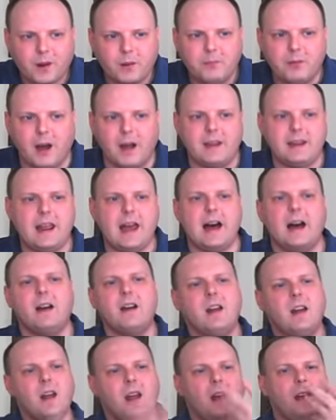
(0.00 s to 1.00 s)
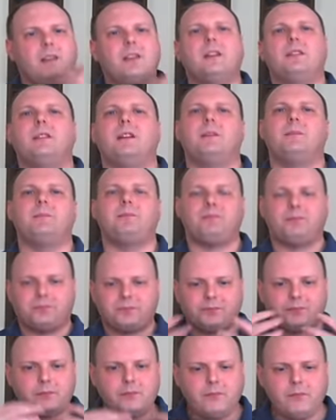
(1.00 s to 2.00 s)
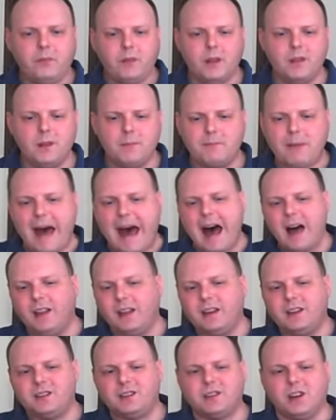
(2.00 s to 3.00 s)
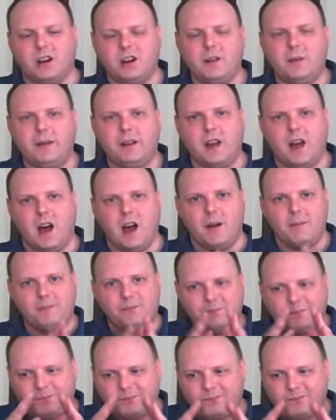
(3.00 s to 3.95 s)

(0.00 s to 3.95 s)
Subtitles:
But yeah, the palate is starting to become